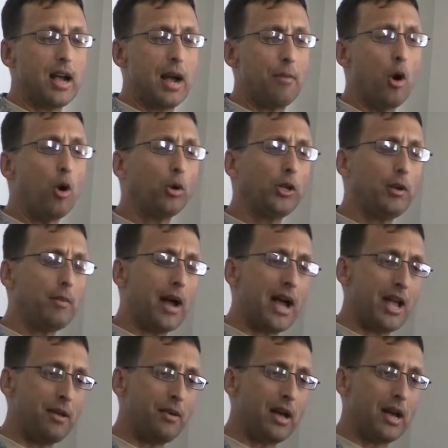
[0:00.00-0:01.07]
I'm holding
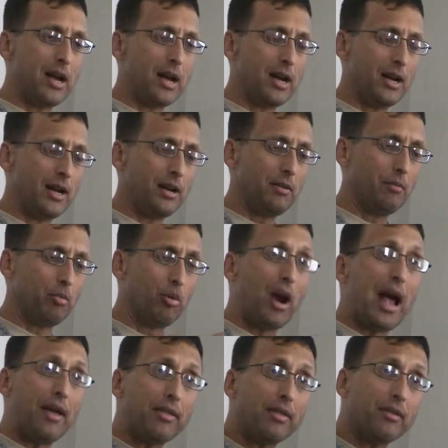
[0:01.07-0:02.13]
my uh,
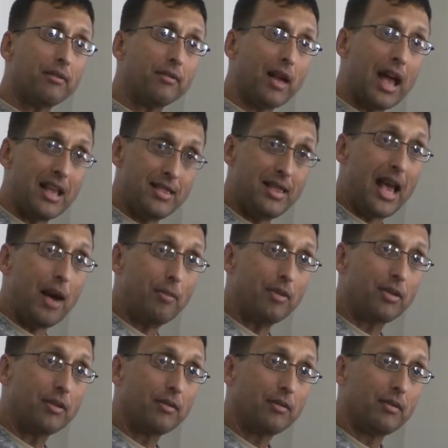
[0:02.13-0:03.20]
breath at depth.